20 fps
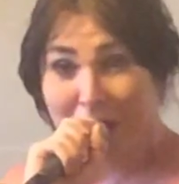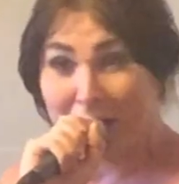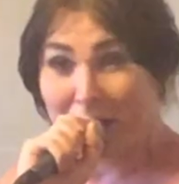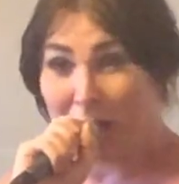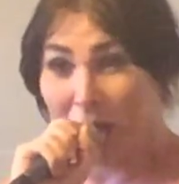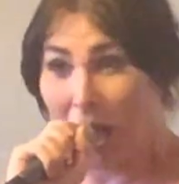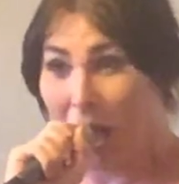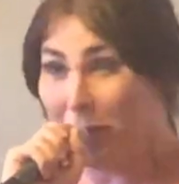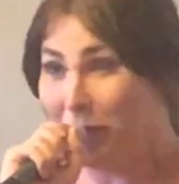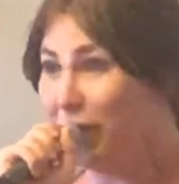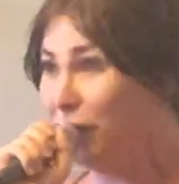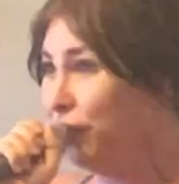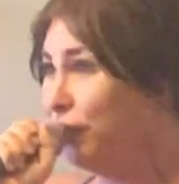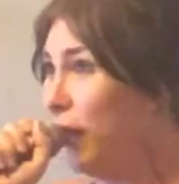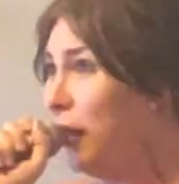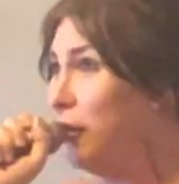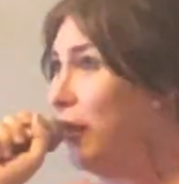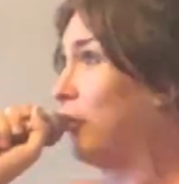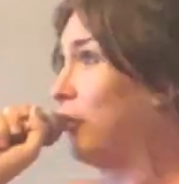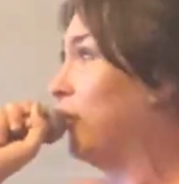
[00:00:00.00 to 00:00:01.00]
You know, and it
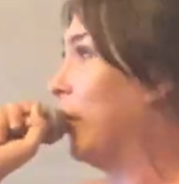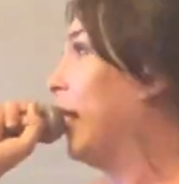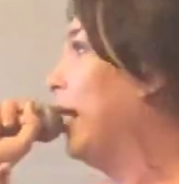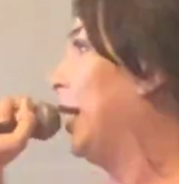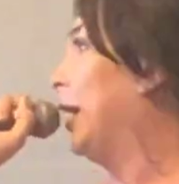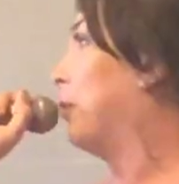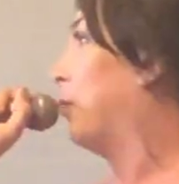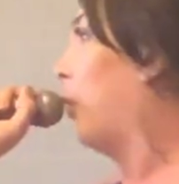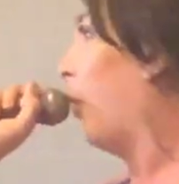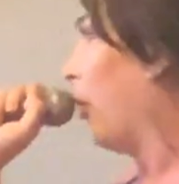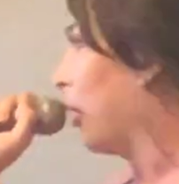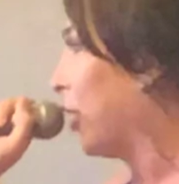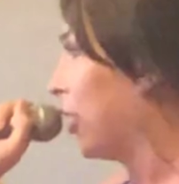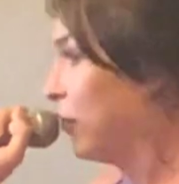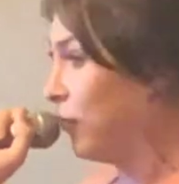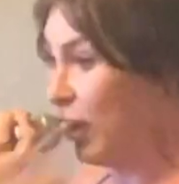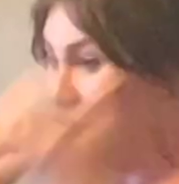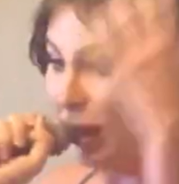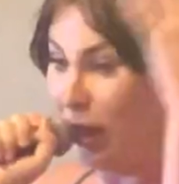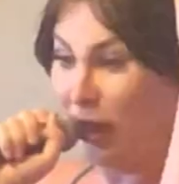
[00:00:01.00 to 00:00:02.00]
felt like really punk
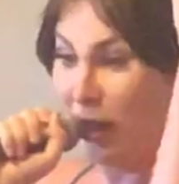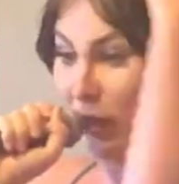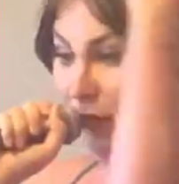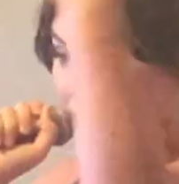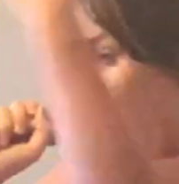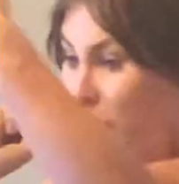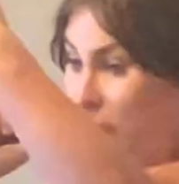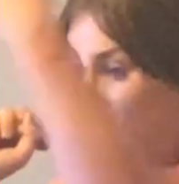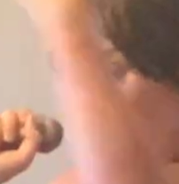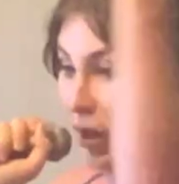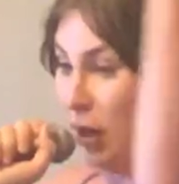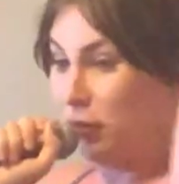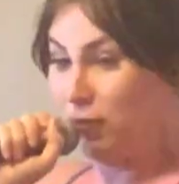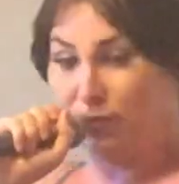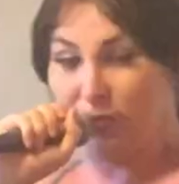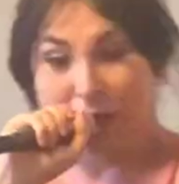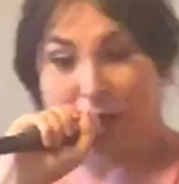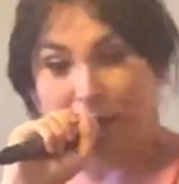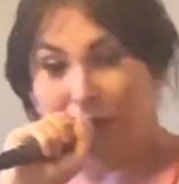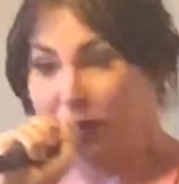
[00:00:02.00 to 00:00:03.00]
and really like fucking
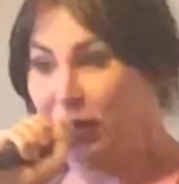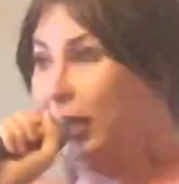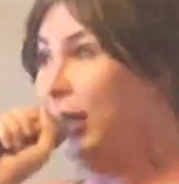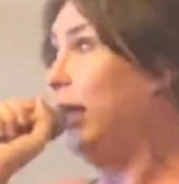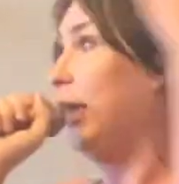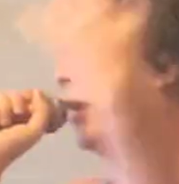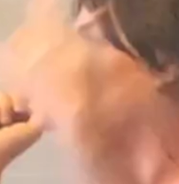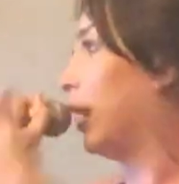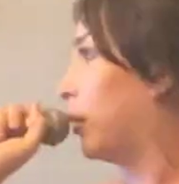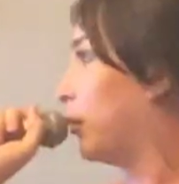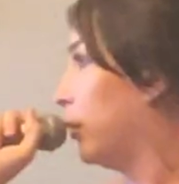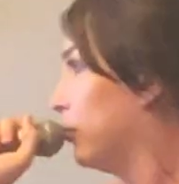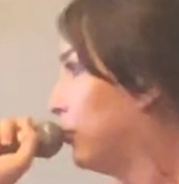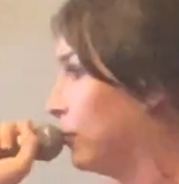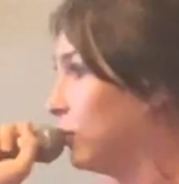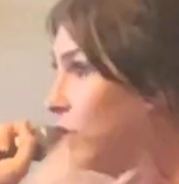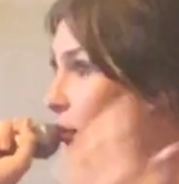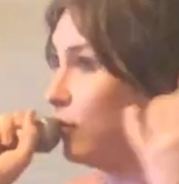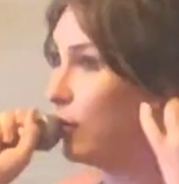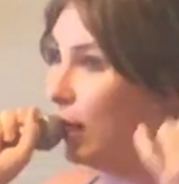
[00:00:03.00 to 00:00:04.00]
like illegal. Like we're
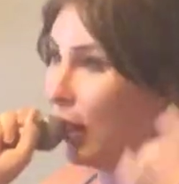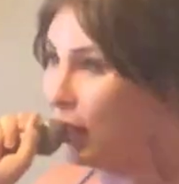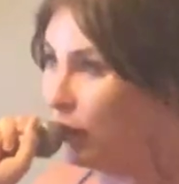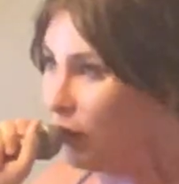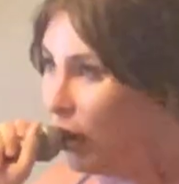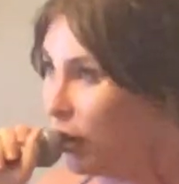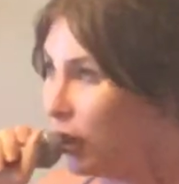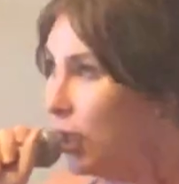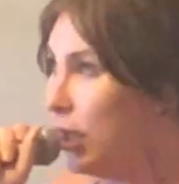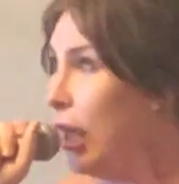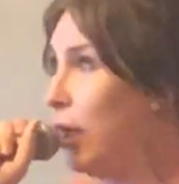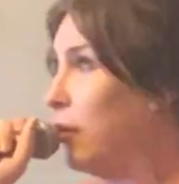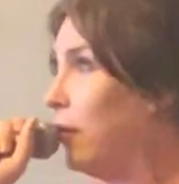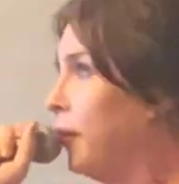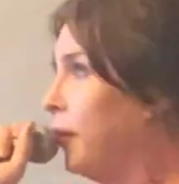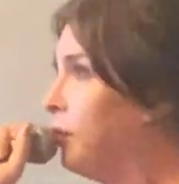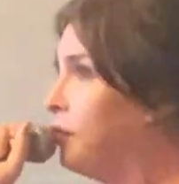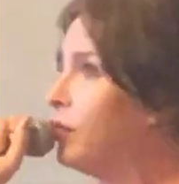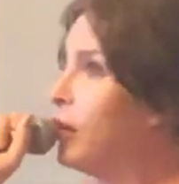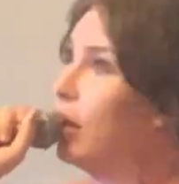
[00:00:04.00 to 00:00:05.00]
doing something really wrong, and now
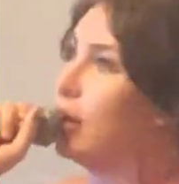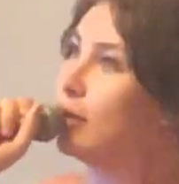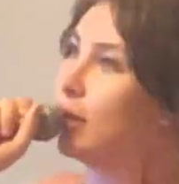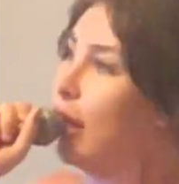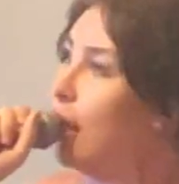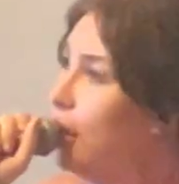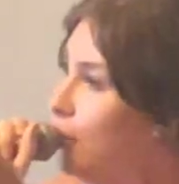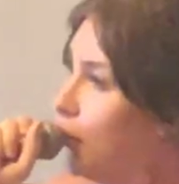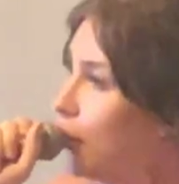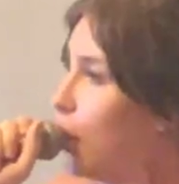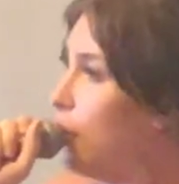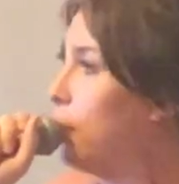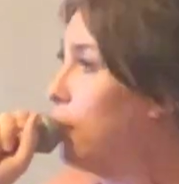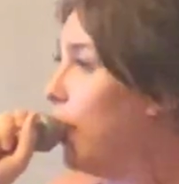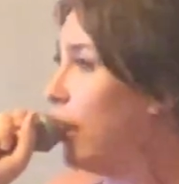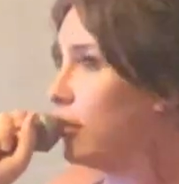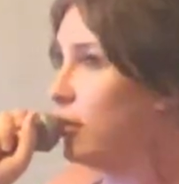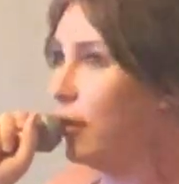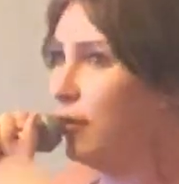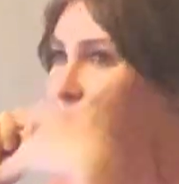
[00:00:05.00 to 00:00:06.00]
it's kind of going
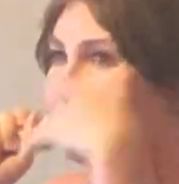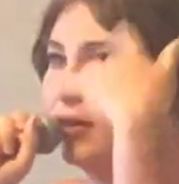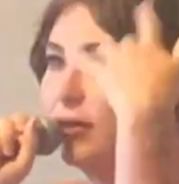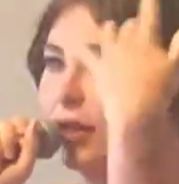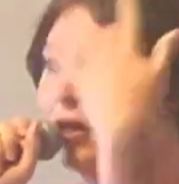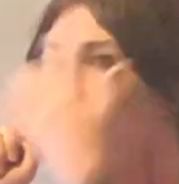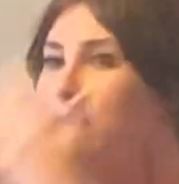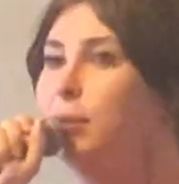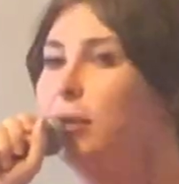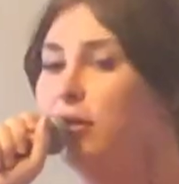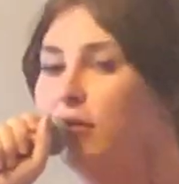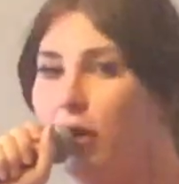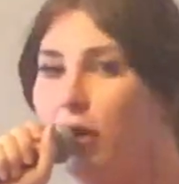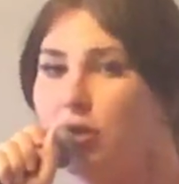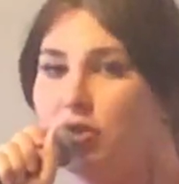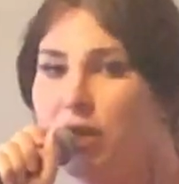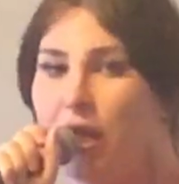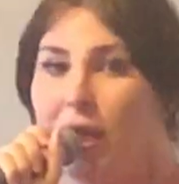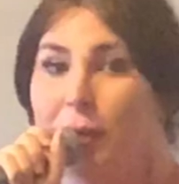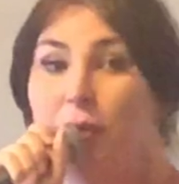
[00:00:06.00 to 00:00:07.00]
back. So it feels like it's been
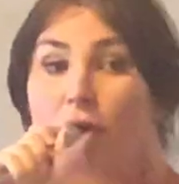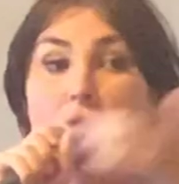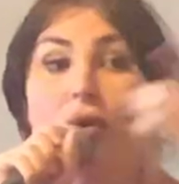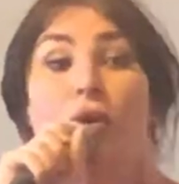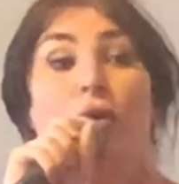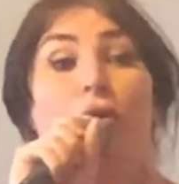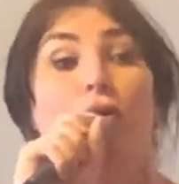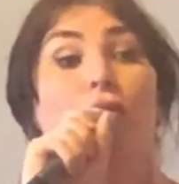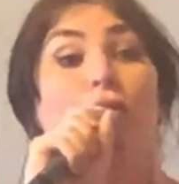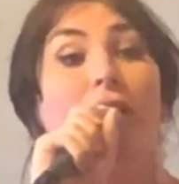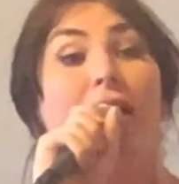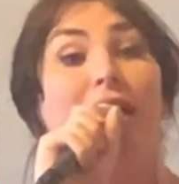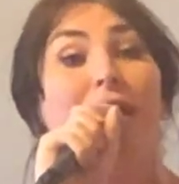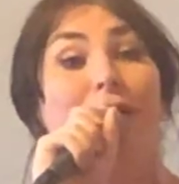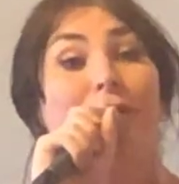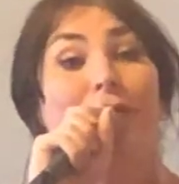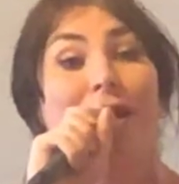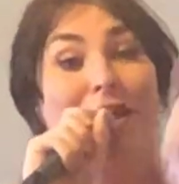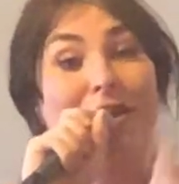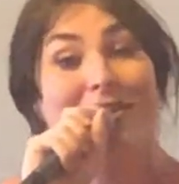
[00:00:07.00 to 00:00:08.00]
functioning. But we
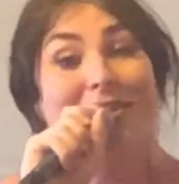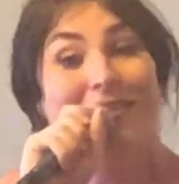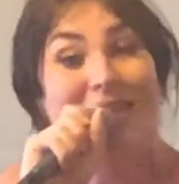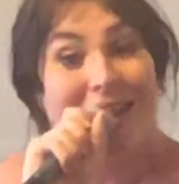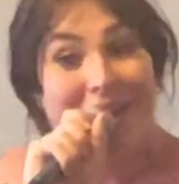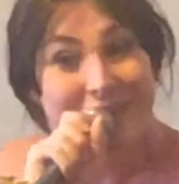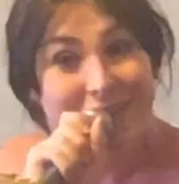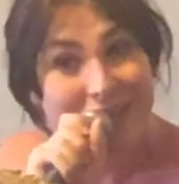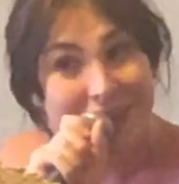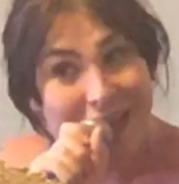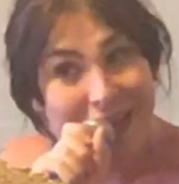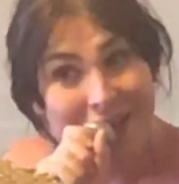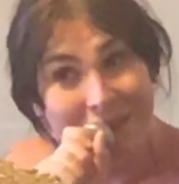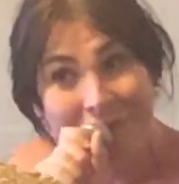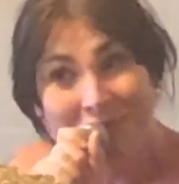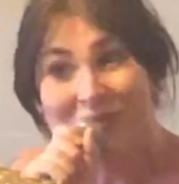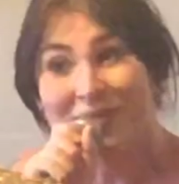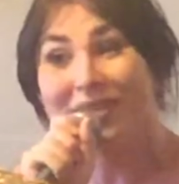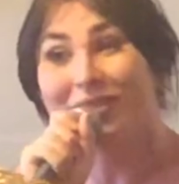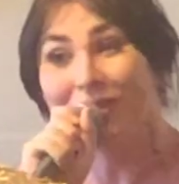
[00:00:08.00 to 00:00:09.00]
went on Saturday,
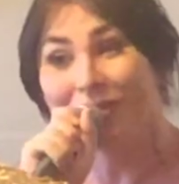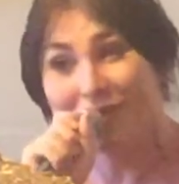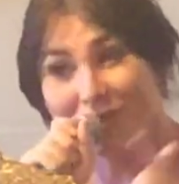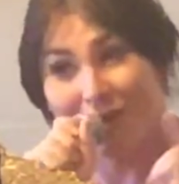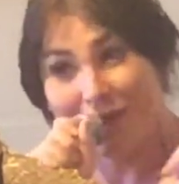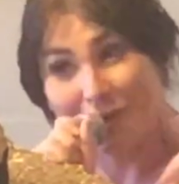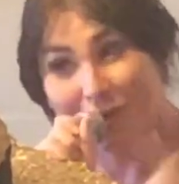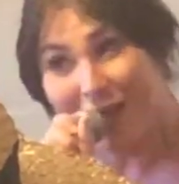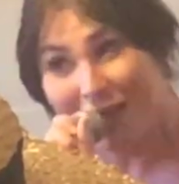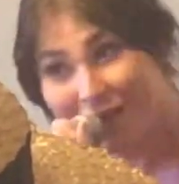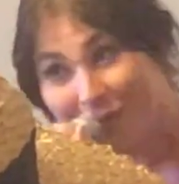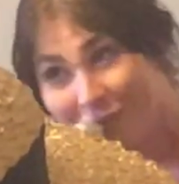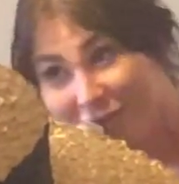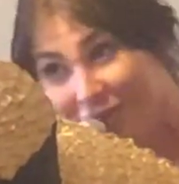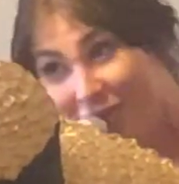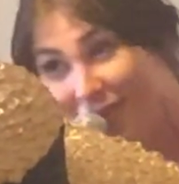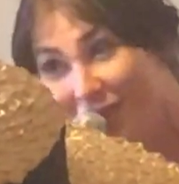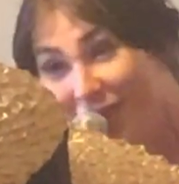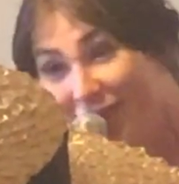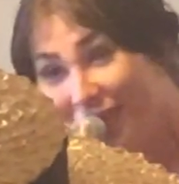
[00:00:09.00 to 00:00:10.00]
London Transparent happened
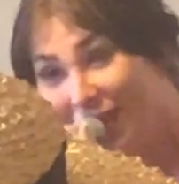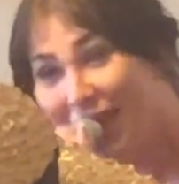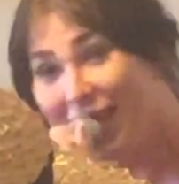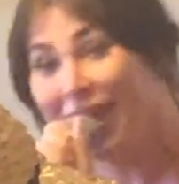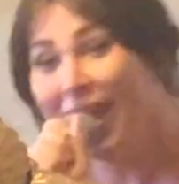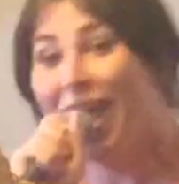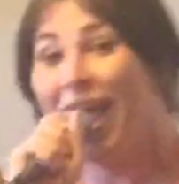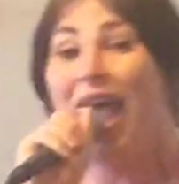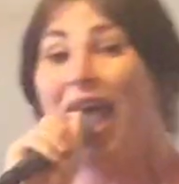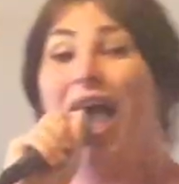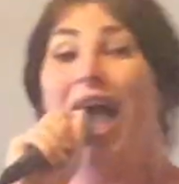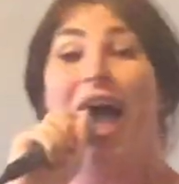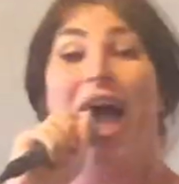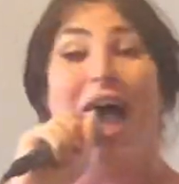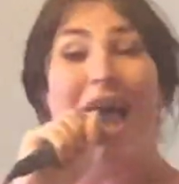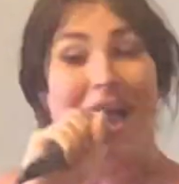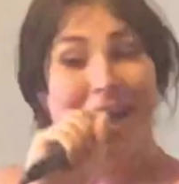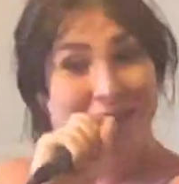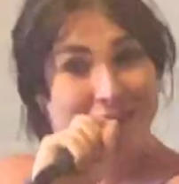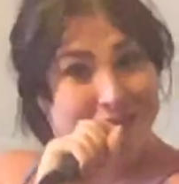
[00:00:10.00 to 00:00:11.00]
on Saturday,
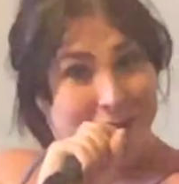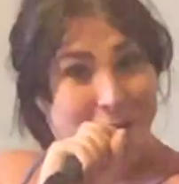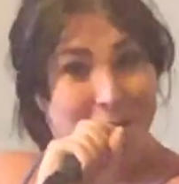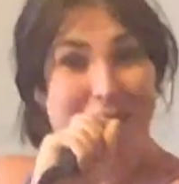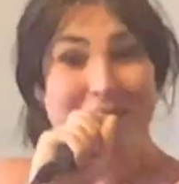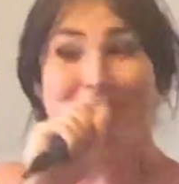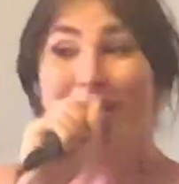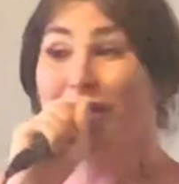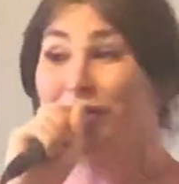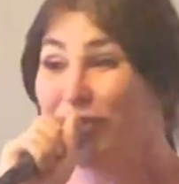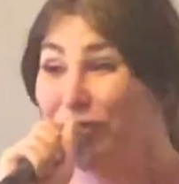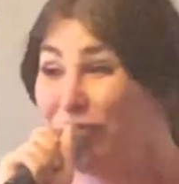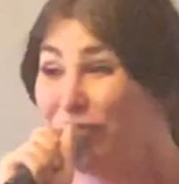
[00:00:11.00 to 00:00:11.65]
and there was over